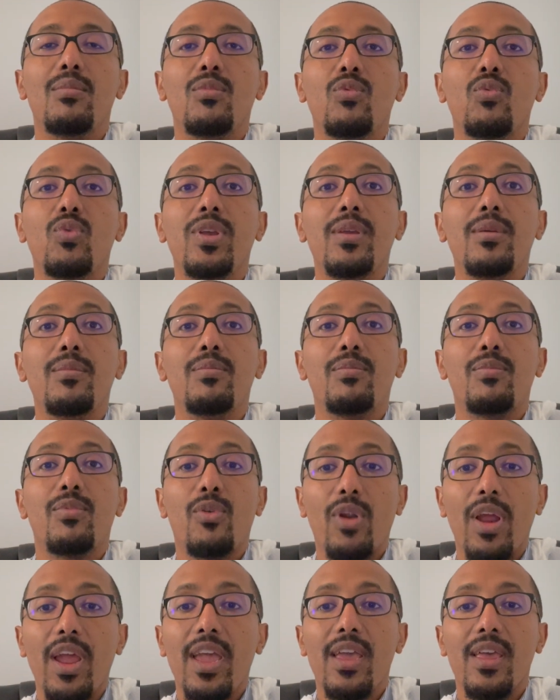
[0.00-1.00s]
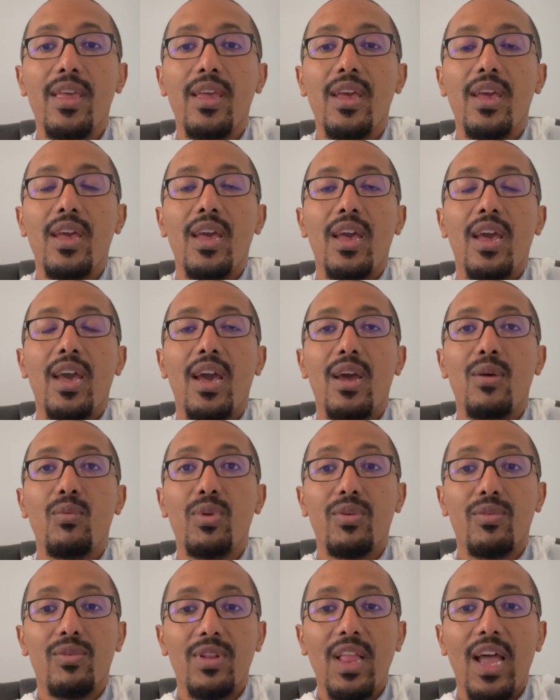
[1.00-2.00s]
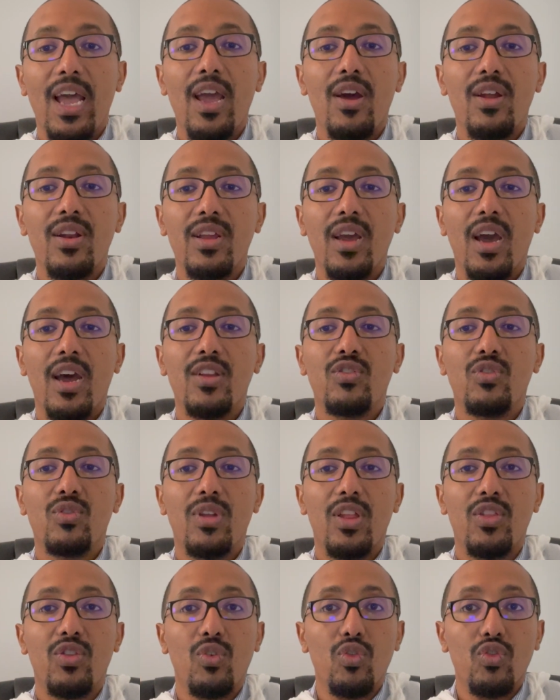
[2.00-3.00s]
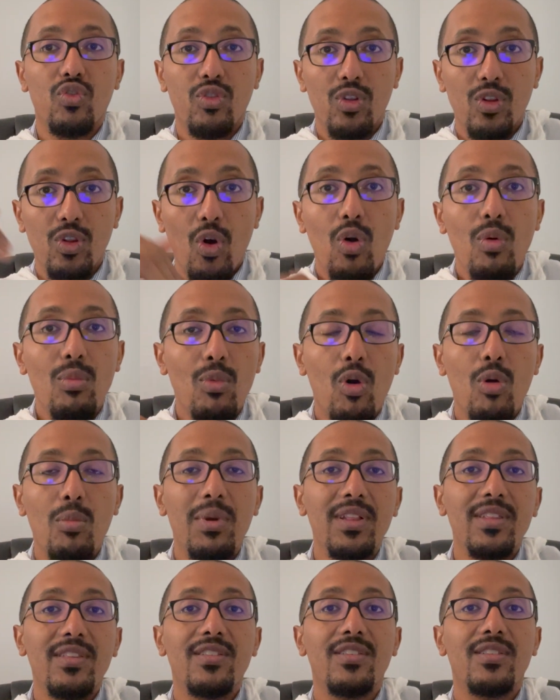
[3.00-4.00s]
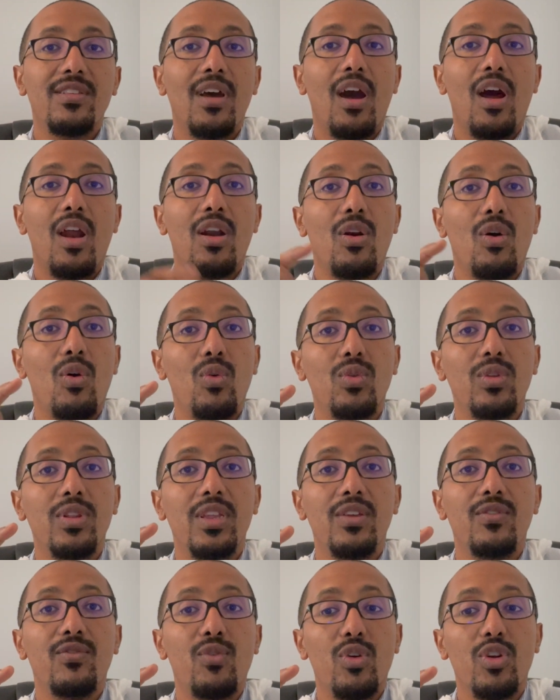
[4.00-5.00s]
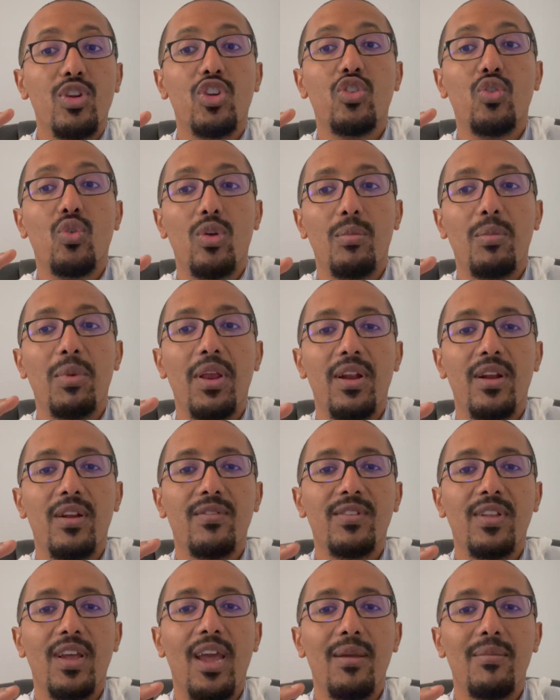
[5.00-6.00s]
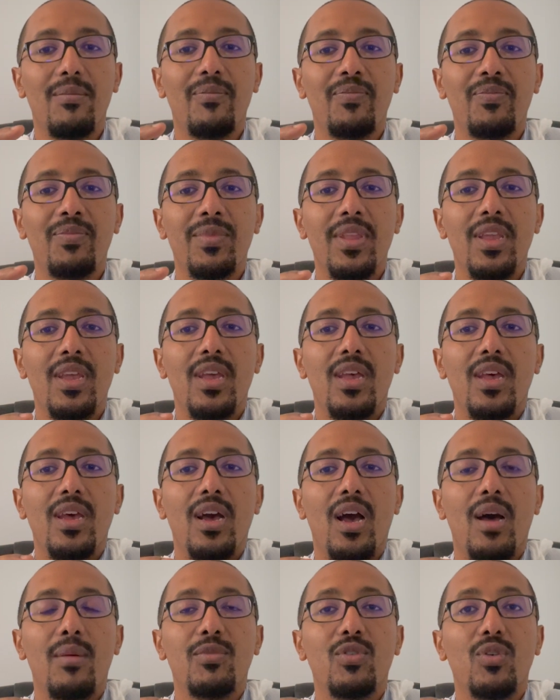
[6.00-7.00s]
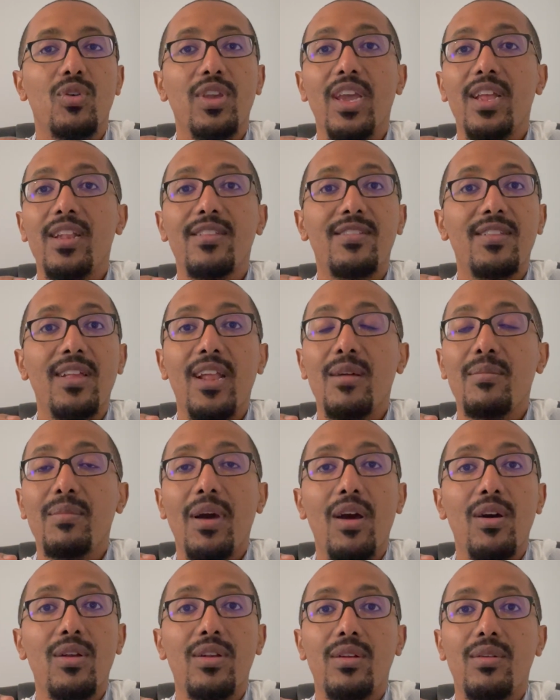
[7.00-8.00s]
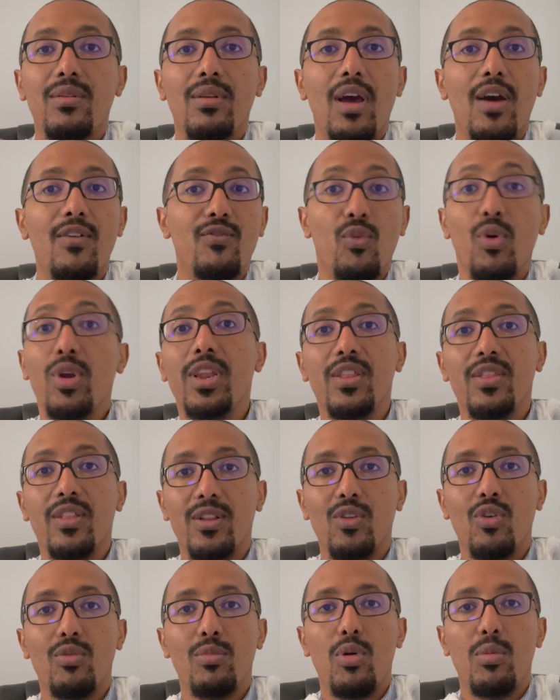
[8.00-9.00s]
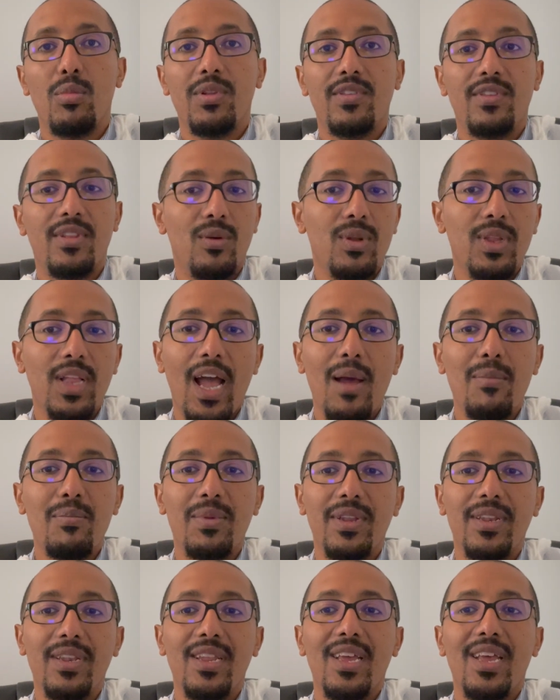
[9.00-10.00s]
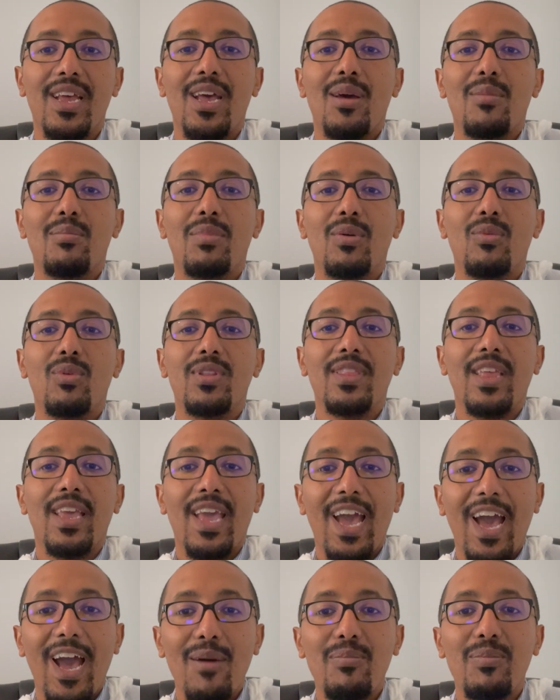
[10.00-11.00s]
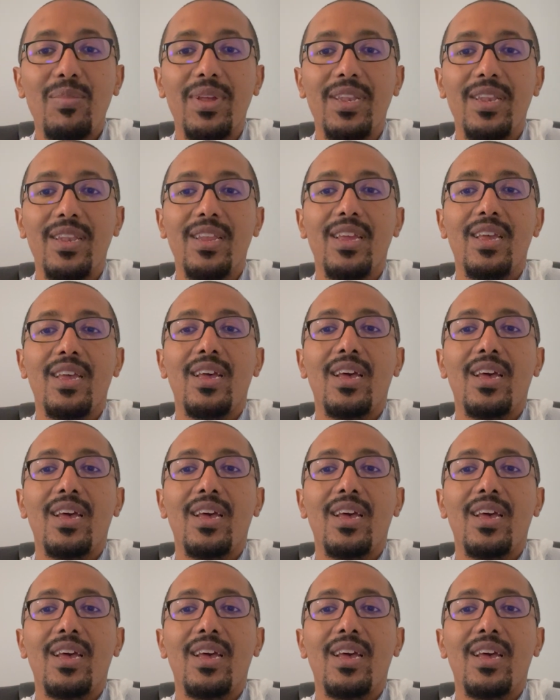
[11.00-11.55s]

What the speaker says: we pray and we rely on God so that those low moments are only for a short period of time. So again, it's not about avoiding the low moments. They will happen. But when they happen,